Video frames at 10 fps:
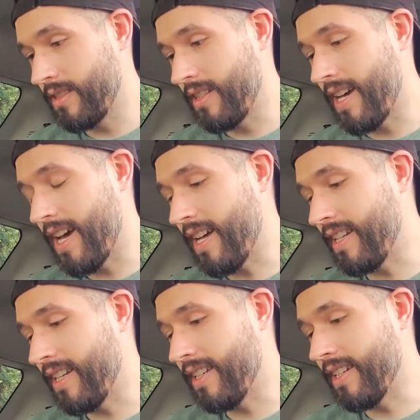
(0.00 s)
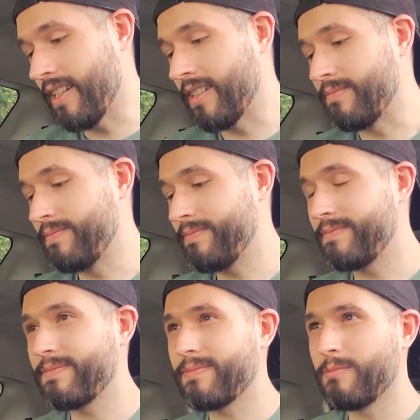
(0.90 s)
had a
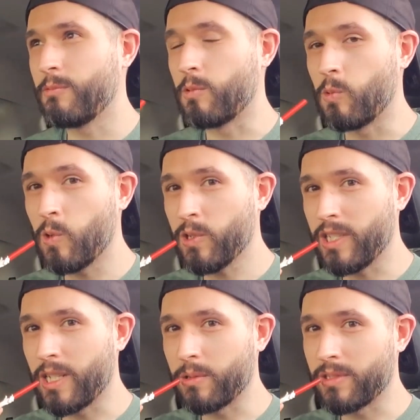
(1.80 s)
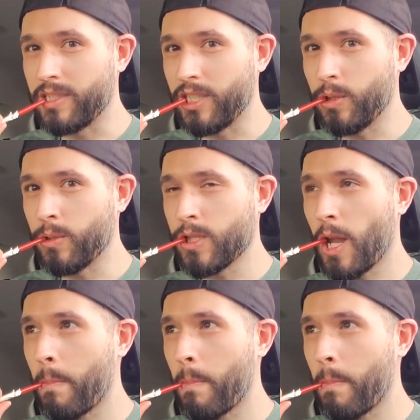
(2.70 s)
reward that I was going to use.